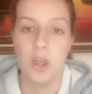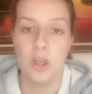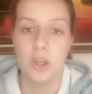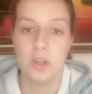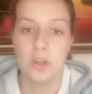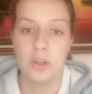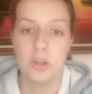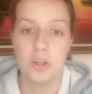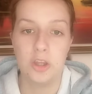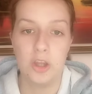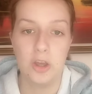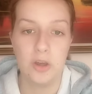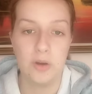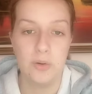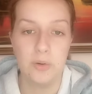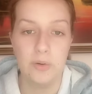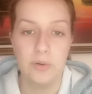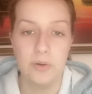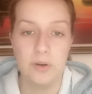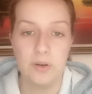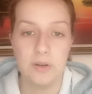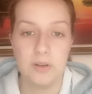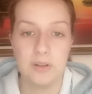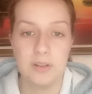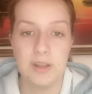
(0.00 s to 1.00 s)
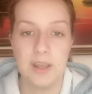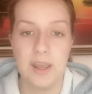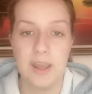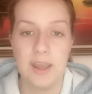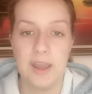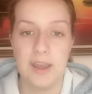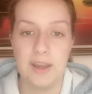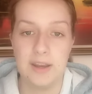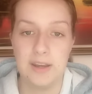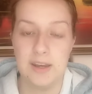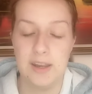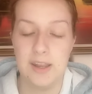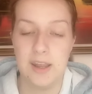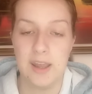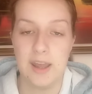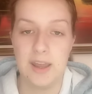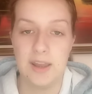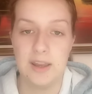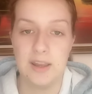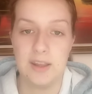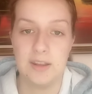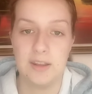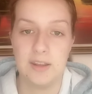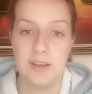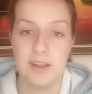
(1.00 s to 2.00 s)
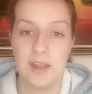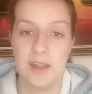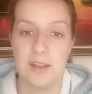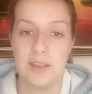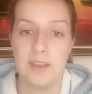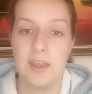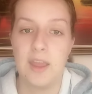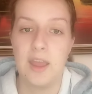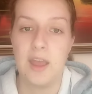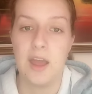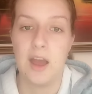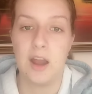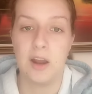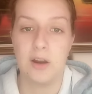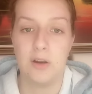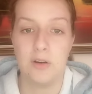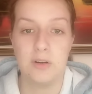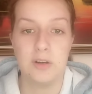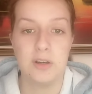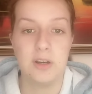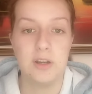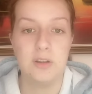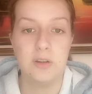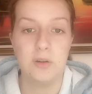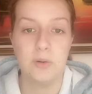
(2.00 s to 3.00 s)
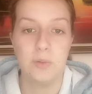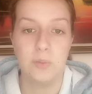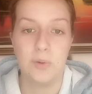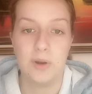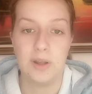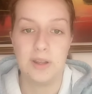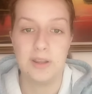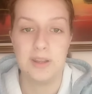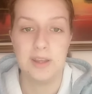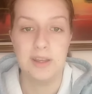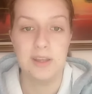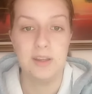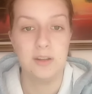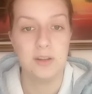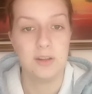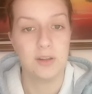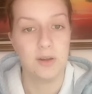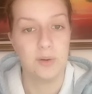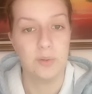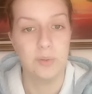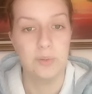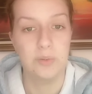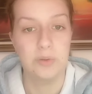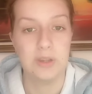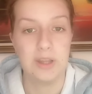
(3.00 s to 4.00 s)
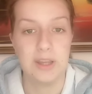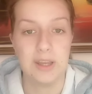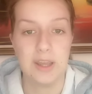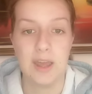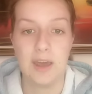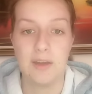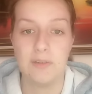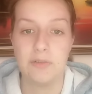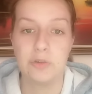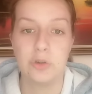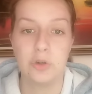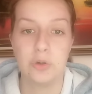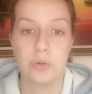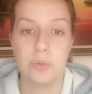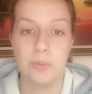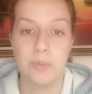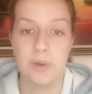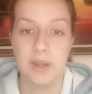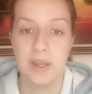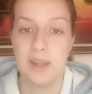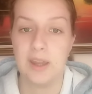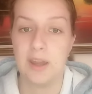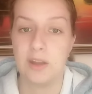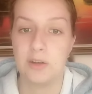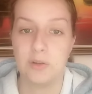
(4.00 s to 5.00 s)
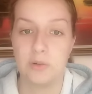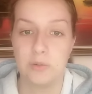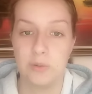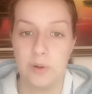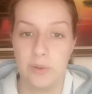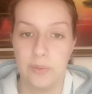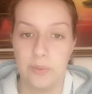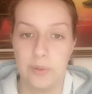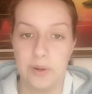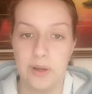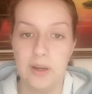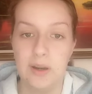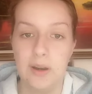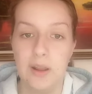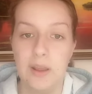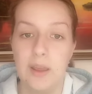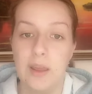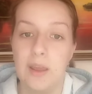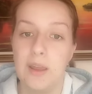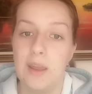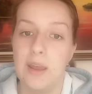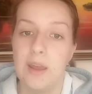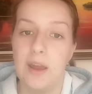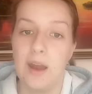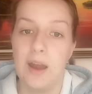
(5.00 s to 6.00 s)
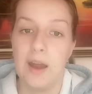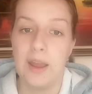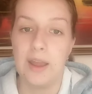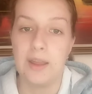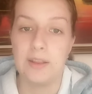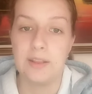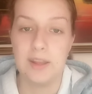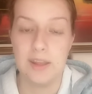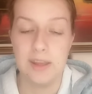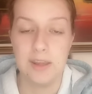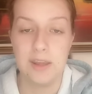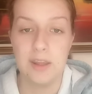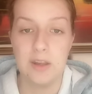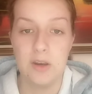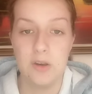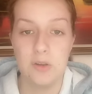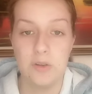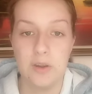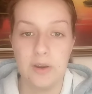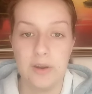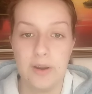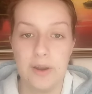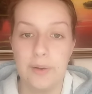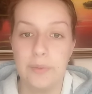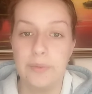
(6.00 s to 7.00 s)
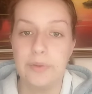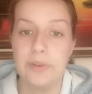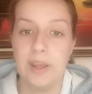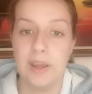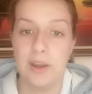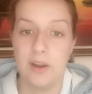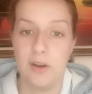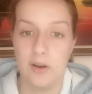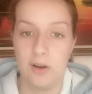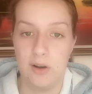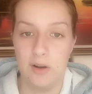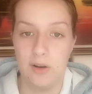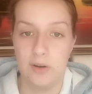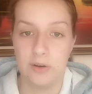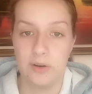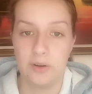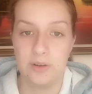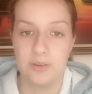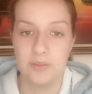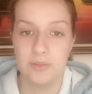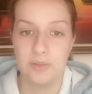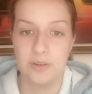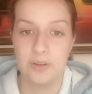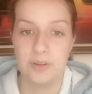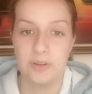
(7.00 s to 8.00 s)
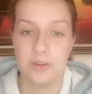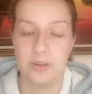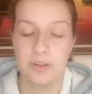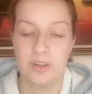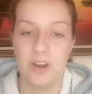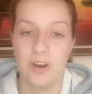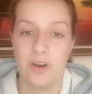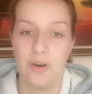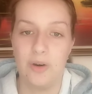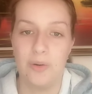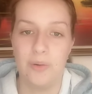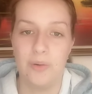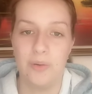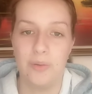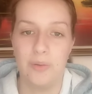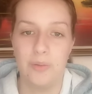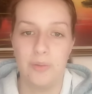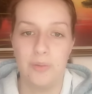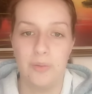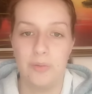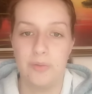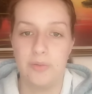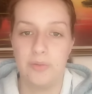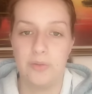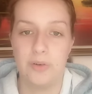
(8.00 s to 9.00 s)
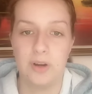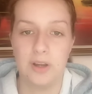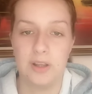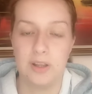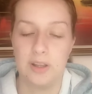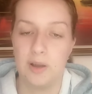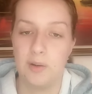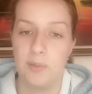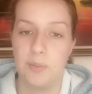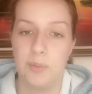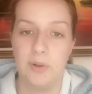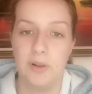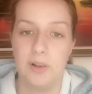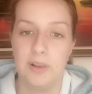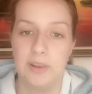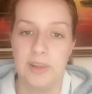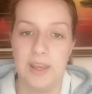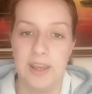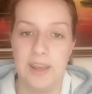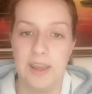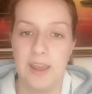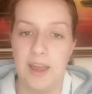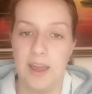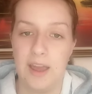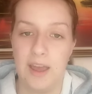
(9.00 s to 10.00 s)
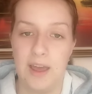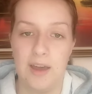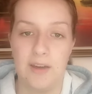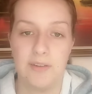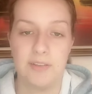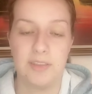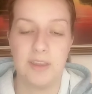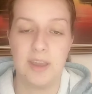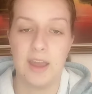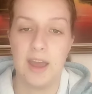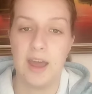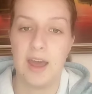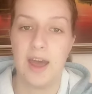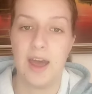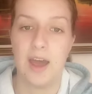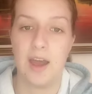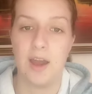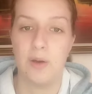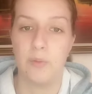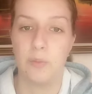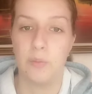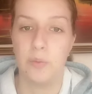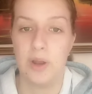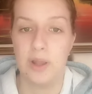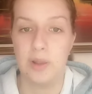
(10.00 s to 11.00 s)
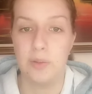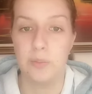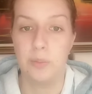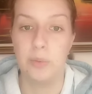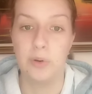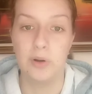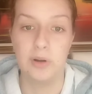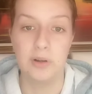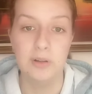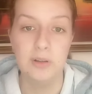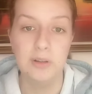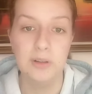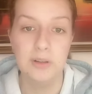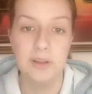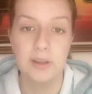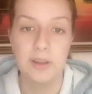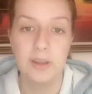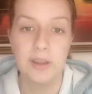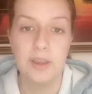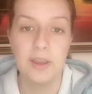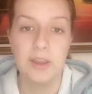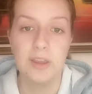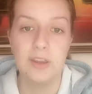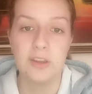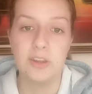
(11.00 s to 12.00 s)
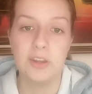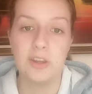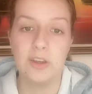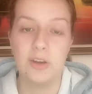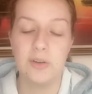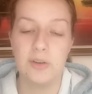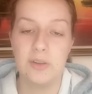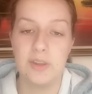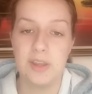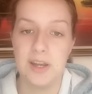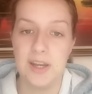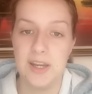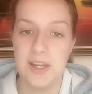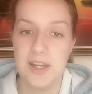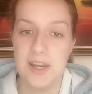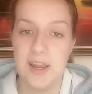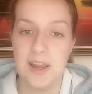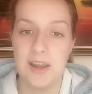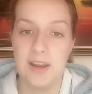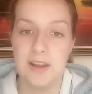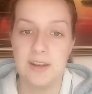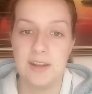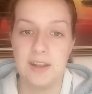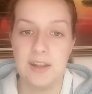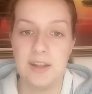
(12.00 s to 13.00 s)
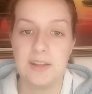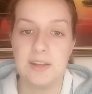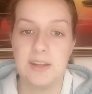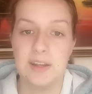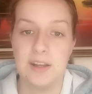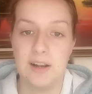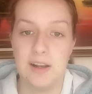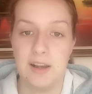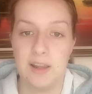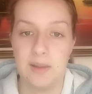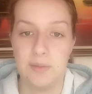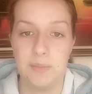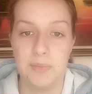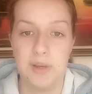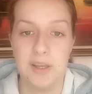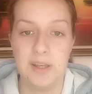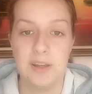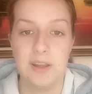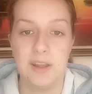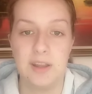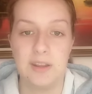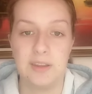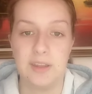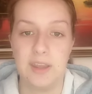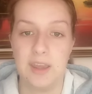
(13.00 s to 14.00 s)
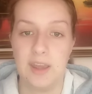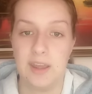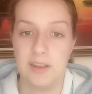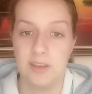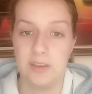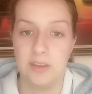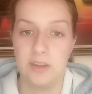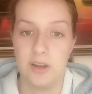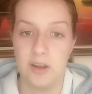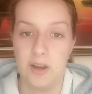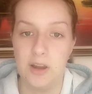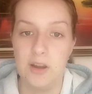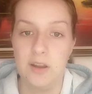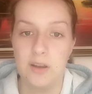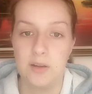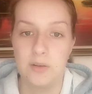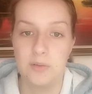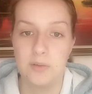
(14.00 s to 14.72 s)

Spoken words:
So the idea is that according to what they saw, they have to make a drawing taking into account the color. So for example, they had a red ball. So the idea is that the classmate that can talk